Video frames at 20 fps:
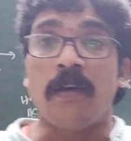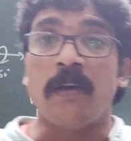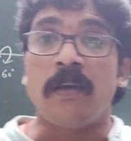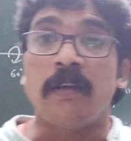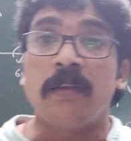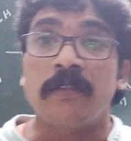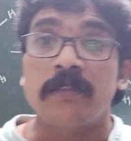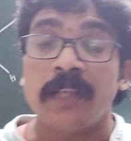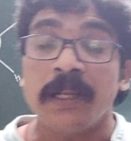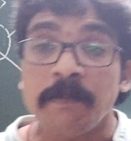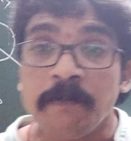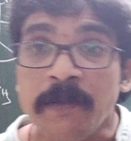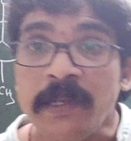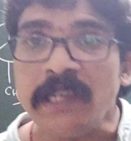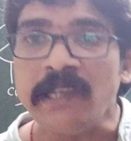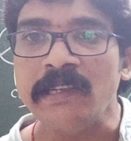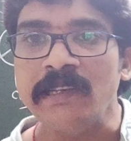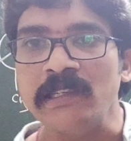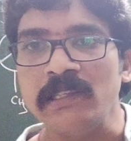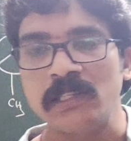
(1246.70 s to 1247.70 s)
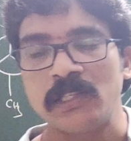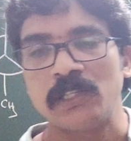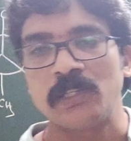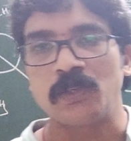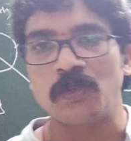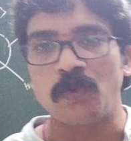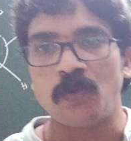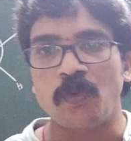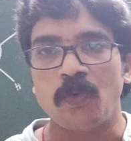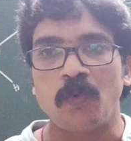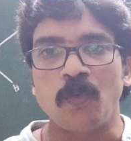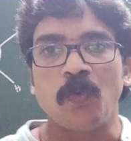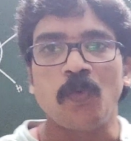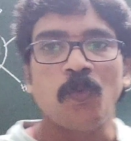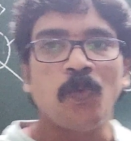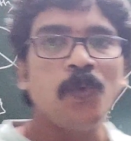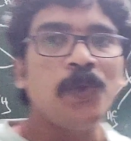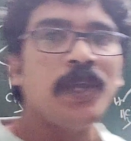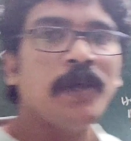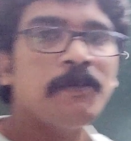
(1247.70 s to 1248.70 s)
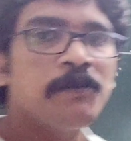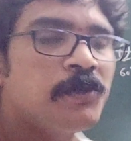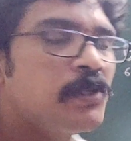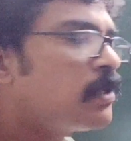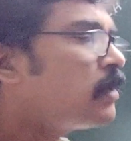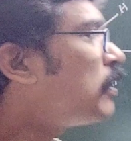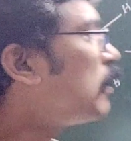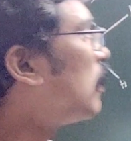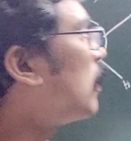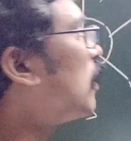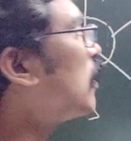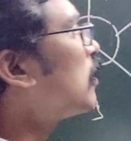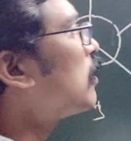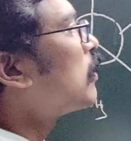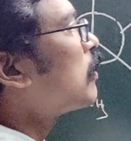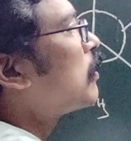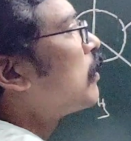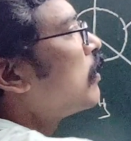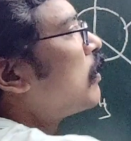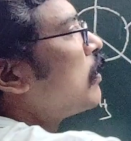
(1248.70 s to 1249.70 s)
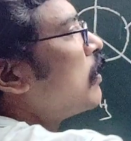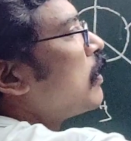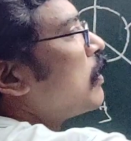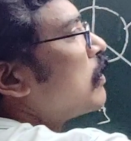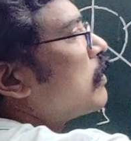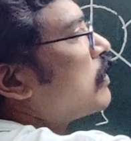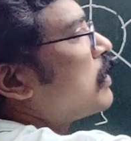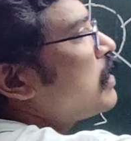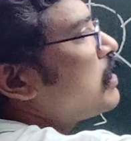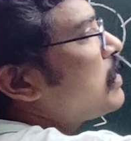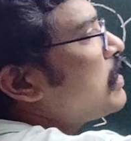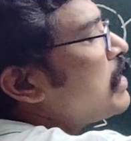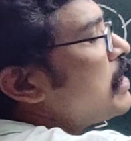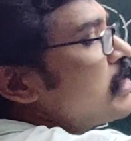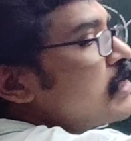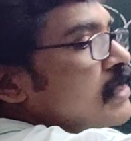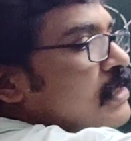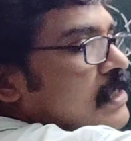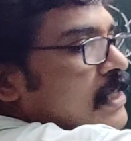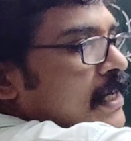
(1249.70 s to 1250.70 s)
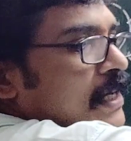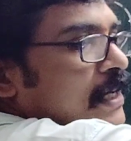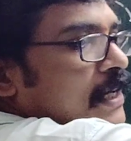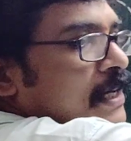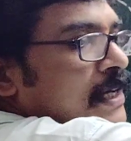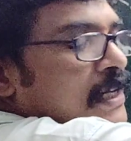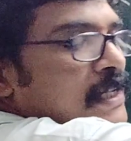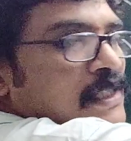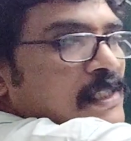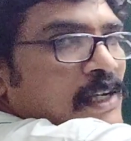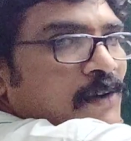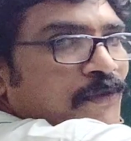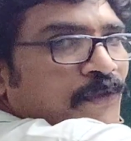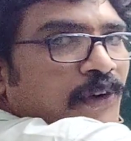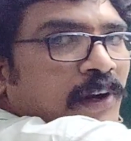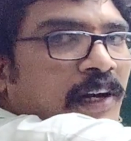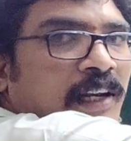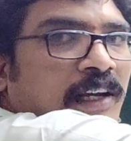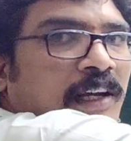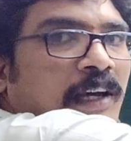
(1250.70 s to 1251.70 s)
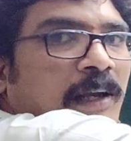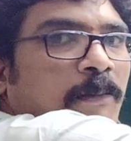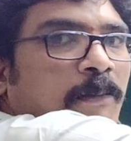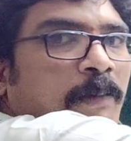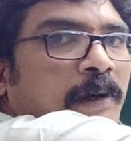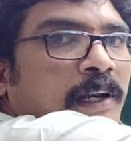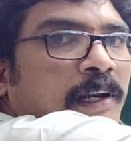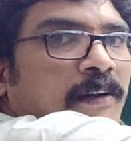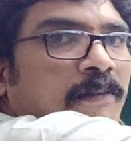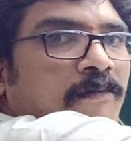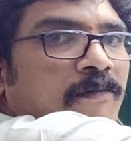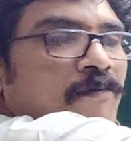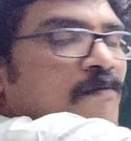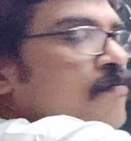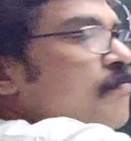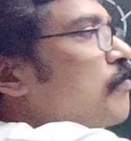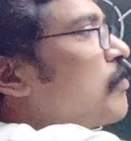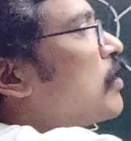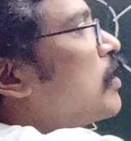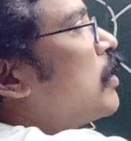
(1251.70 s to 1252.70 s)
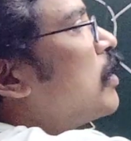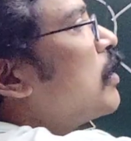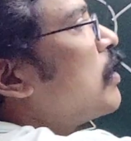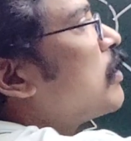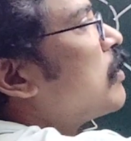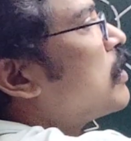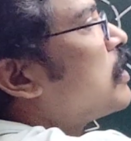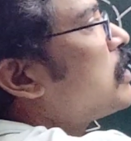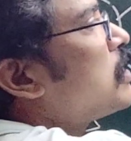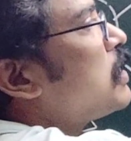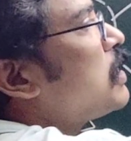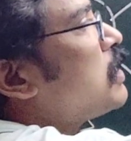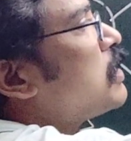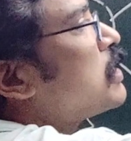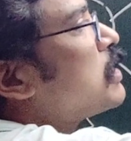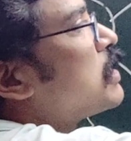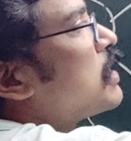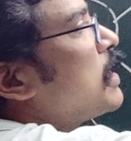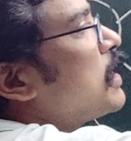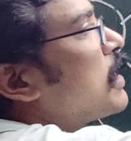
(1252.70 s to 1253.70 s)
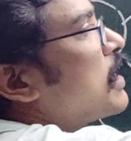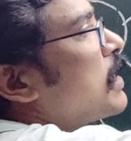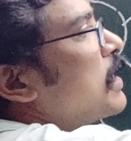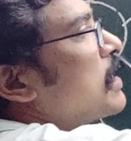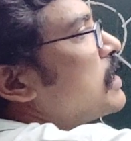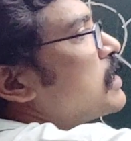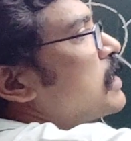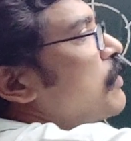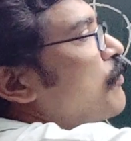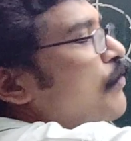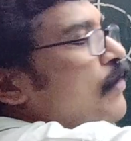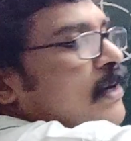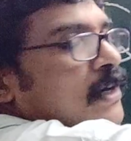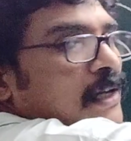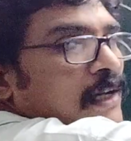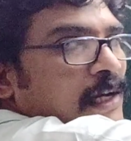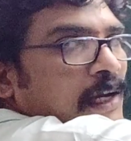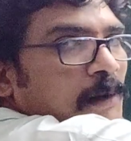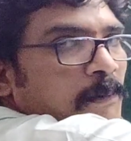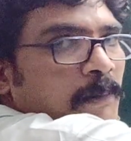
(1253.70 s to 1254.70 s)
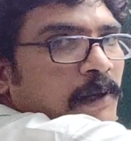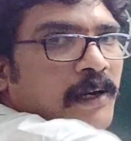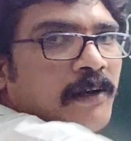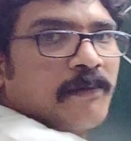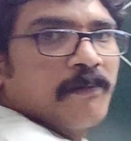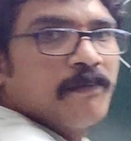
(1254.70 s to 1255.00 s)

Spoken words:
That means we observe this is taken as a front carbon. This is taken as a front carbon.